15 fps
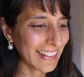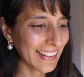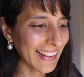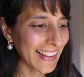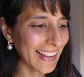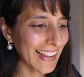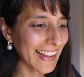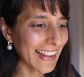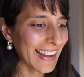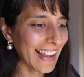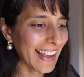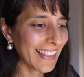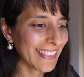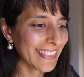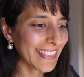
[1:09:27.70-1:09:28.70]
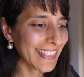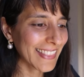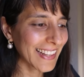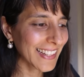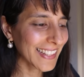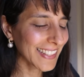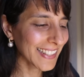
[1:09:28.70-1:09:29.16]
Okay, and
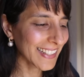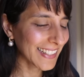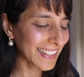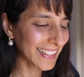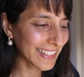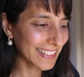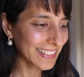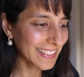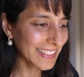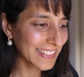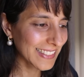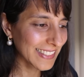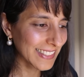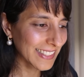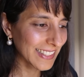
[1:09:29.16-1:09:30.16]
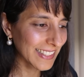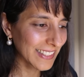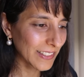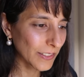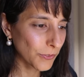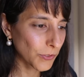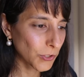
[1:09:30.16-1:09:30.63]
that is
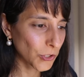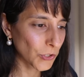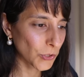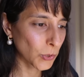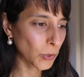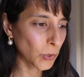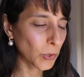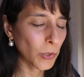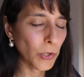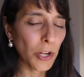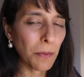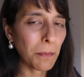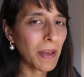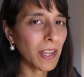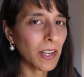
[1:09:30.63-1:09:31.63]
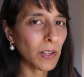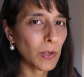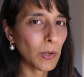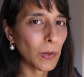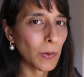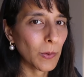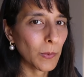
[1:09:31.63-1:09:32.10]
for sure, no
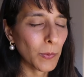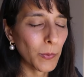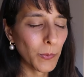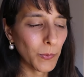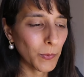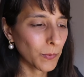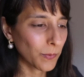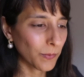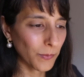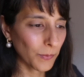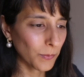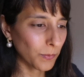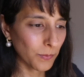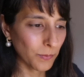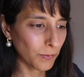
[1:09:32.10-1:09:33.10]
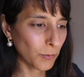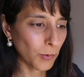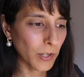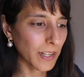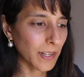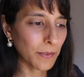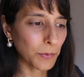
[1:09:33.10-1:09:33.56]
matter
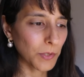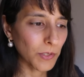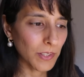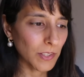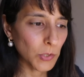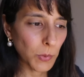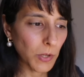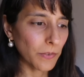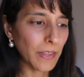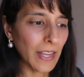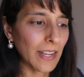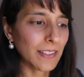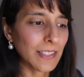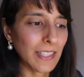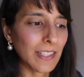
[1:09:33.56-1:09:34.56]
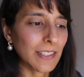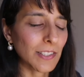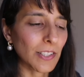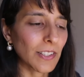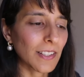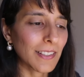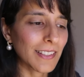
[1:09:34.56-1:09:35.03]
what. We're in the twelfth house here,
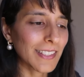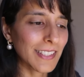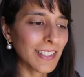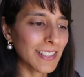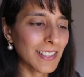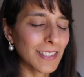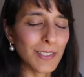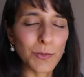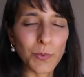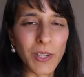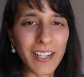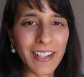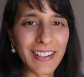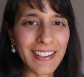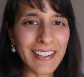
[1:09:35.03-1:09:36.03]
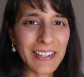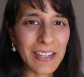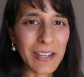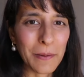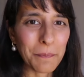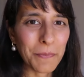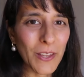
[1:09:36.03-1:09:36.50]
so this is this is where,
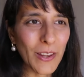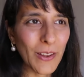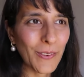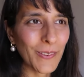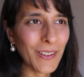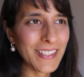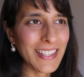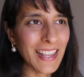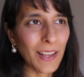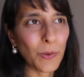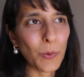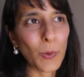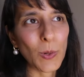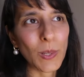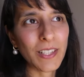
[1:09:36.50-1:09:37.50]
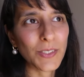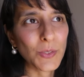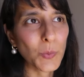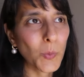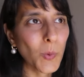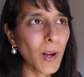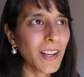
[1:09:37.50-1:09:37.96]
you know, it's that all
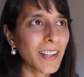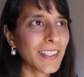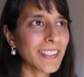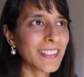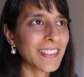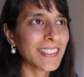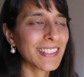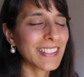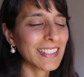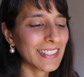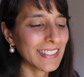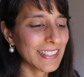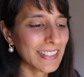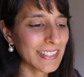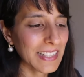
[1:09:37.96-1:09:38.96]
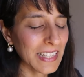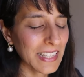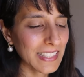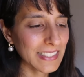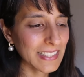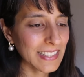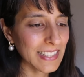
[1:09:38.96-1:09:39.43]
is one, it's
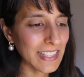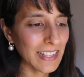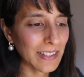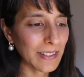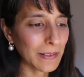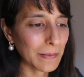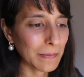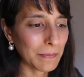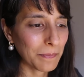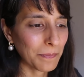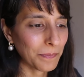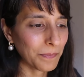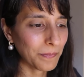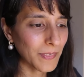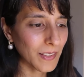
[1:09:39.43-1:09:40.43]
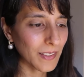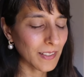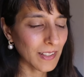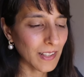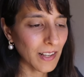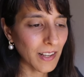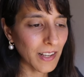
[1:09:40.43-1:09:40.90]
that um,
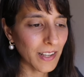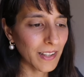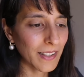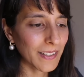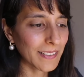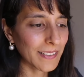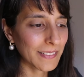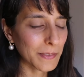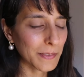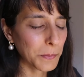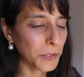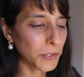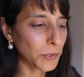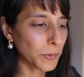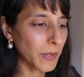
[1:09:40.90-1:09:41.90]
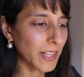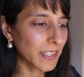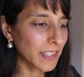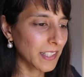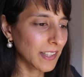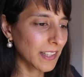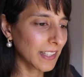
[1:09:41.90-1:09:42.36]
high
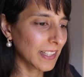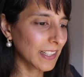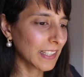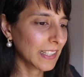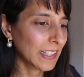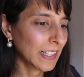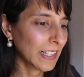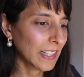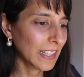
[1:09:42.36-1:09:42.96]
spirituality there.